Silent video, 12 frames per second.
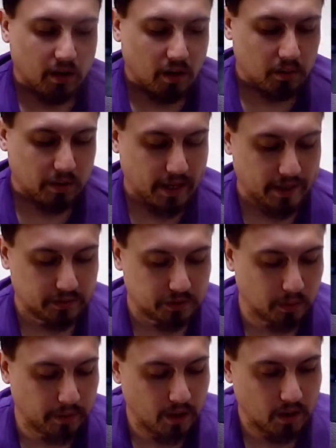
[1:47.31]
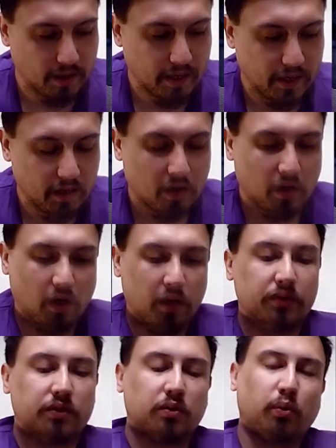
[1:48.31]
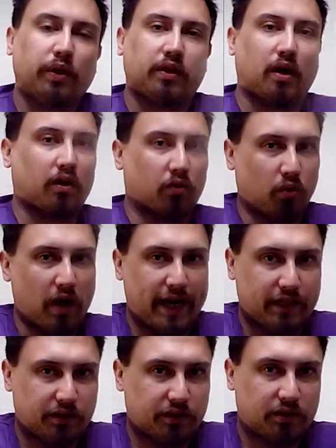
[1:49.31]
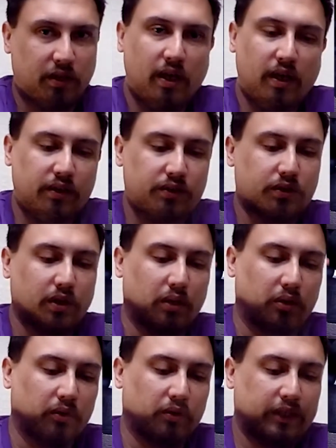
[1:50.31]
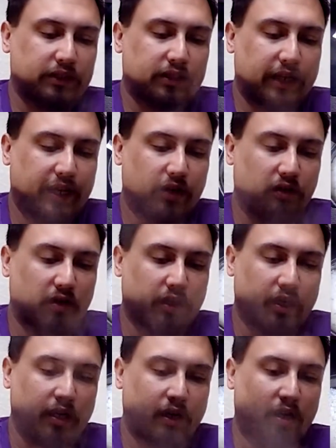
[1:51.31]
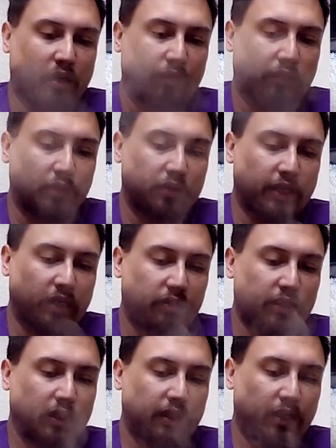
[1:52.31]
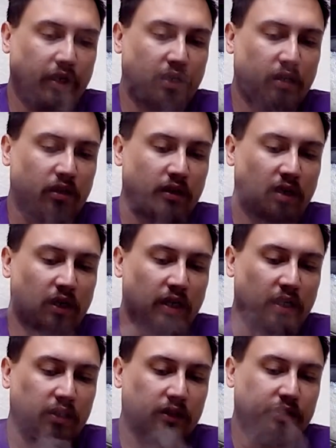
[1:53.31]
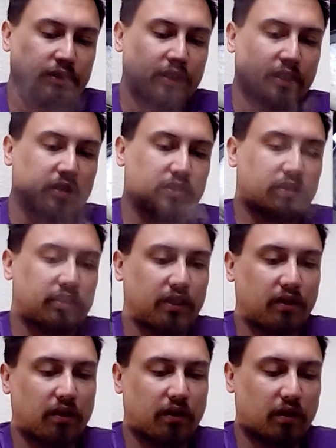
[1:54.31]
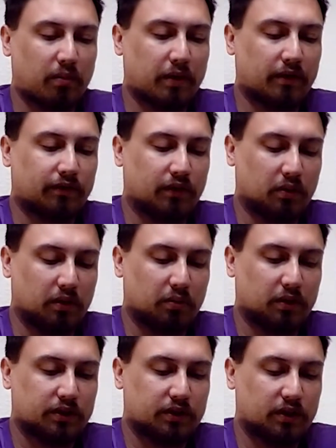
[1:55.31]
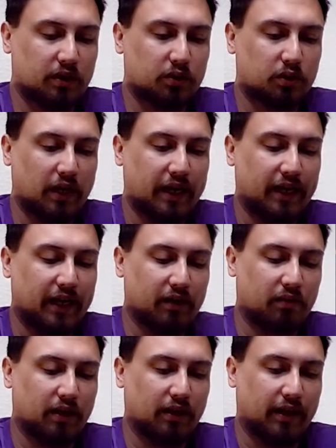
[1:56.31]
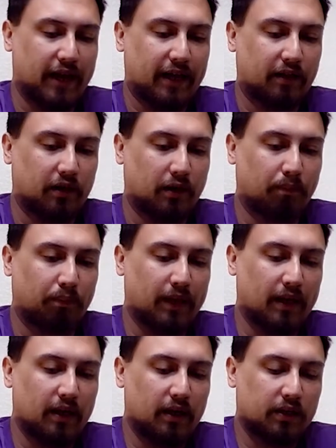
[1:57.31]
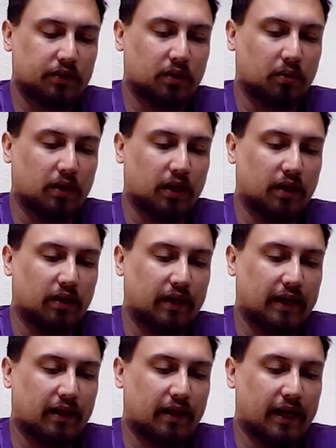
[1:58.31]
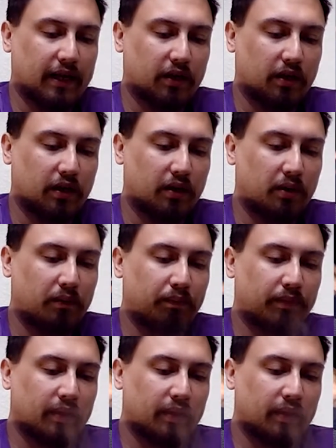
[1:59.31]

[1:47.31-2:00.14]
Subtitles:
Okay, so we are getting close with our rice. So let's take a look here. If you tilt it here, see there's still a little bit of fluid. We're still trying to get rid of that though. So we're gonna let that go.